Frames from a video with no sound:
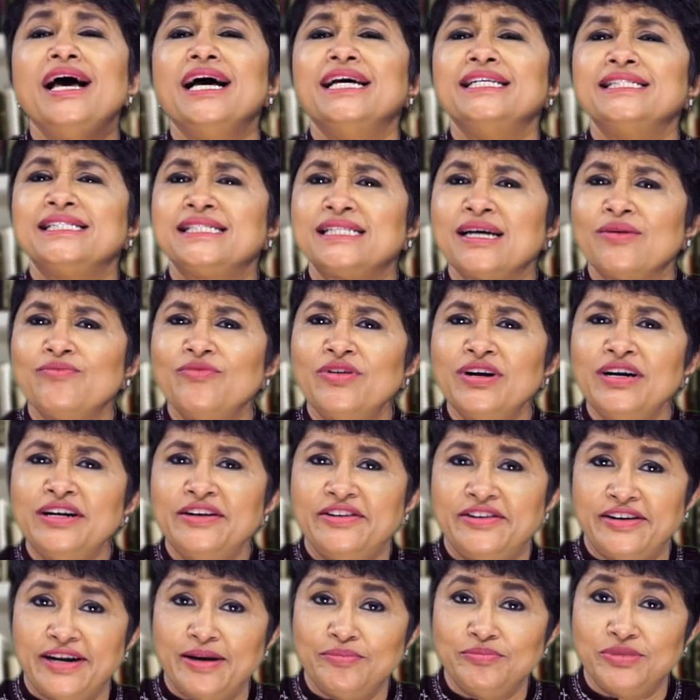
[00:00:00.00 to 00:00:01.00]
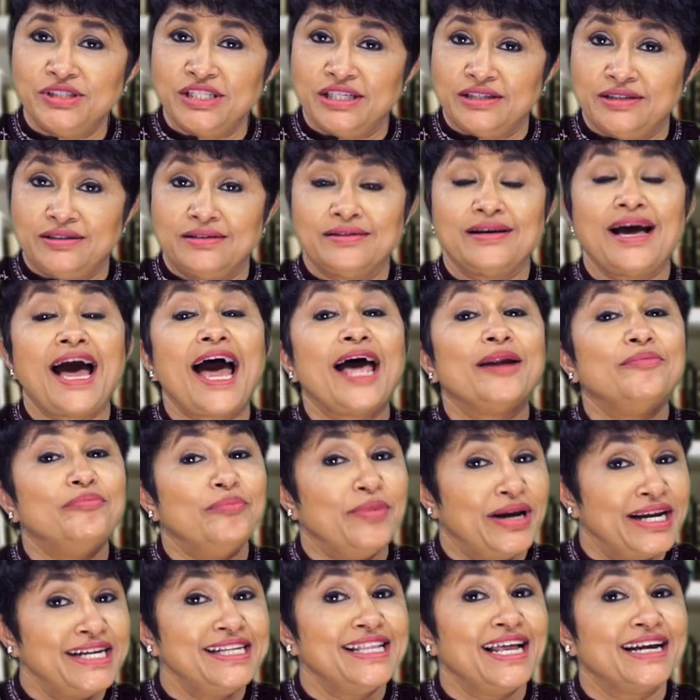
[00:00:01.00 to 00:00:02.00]
someone dreamt it and
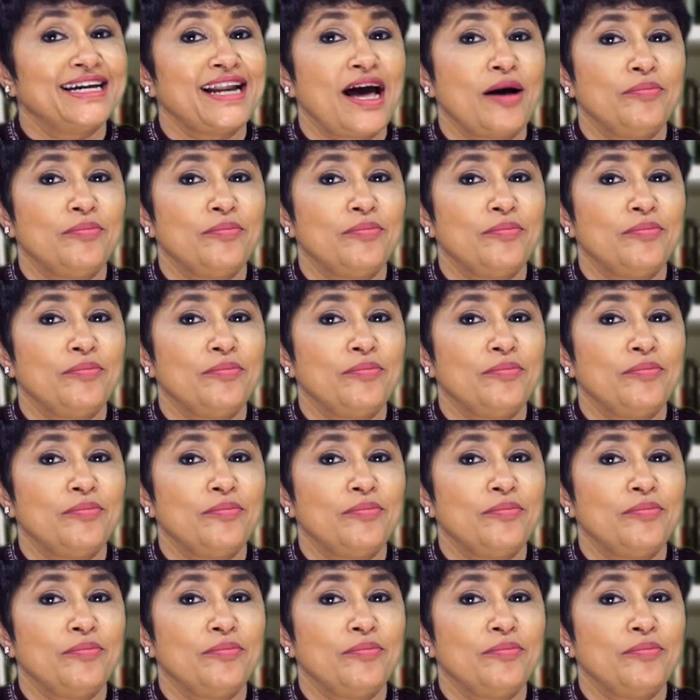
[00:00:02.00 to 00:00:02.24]
made that